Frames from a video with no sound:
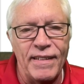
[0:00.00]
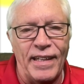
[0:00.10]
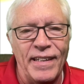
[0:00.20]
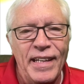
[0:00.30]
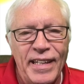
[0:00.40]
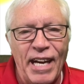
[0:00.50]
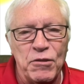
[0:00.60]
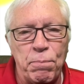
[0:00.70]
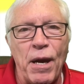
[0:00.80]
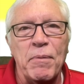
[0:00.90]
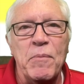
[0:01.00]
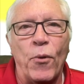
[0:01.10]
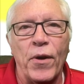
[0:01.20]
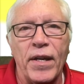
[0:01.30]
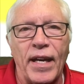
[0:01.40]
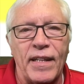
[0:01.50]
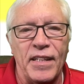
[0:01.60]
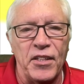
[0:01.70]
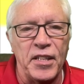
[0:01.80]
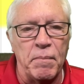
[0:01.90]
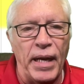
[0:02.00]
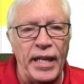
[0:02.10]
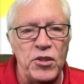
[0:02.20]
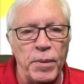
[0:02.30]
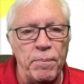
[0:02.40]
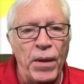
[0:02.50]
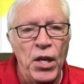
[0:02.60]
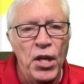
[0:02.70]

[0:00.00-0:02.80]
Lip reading: That was probably more luck than good management.